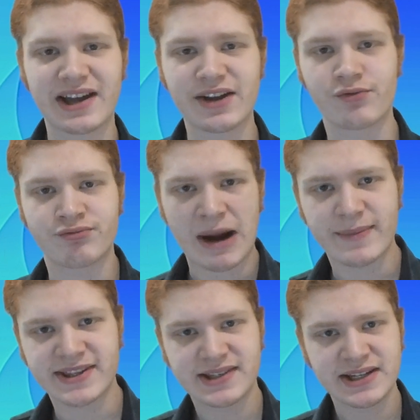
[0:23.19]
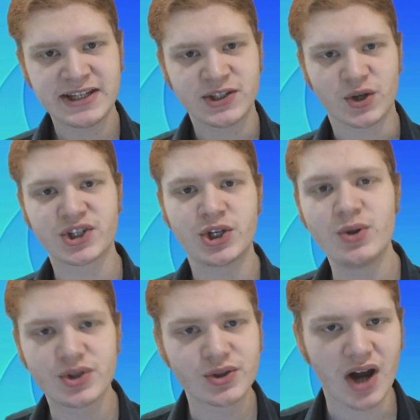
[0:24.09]
like Ramesses or
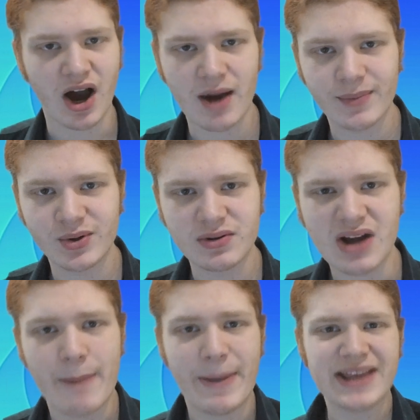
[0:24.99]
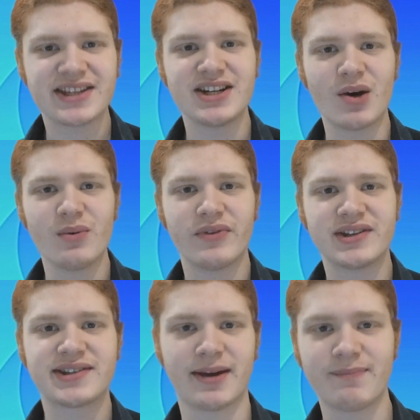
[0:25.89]
Tutankhamun are better known than
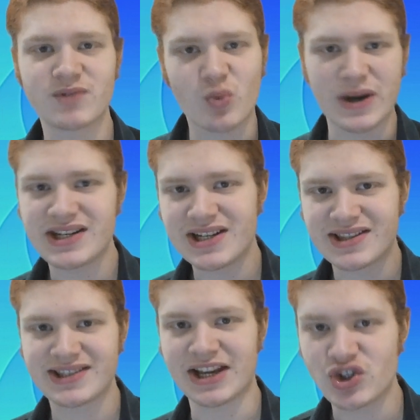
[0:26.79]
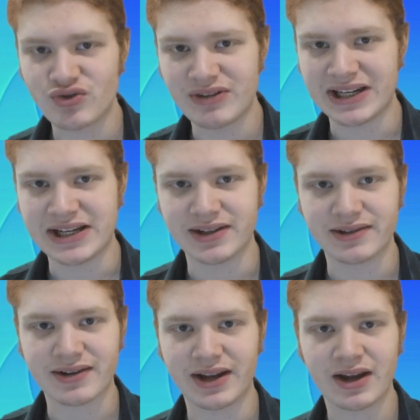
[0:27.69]
some 20th century
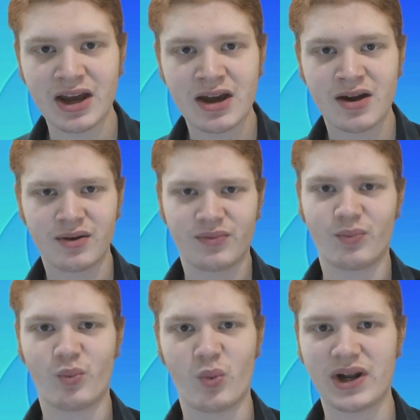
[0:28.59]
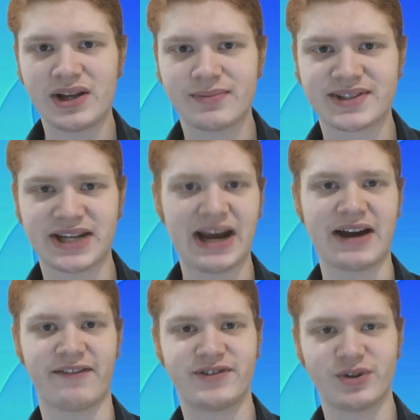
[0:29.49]
leaders like William
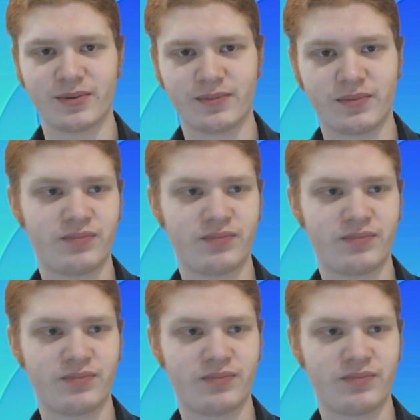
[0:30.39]
Taft or